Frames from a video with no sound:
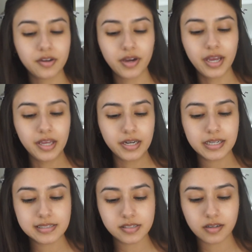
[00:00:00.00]
go ahead
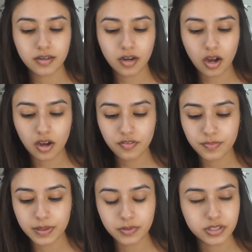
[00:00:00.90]
and start off
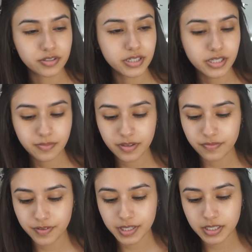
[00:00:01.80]
by moisturizing my
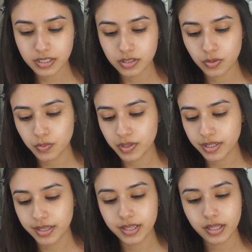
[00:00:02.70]
face
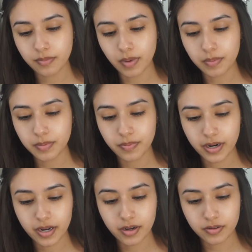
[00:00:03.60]
with the Bobbi
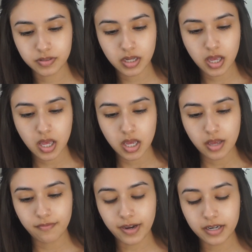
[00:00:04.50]
Brown
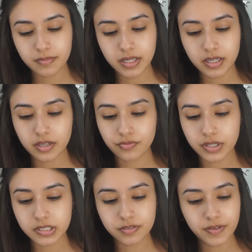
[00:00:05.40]
Vitamin
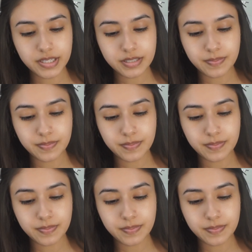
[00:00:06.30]
Enriched Face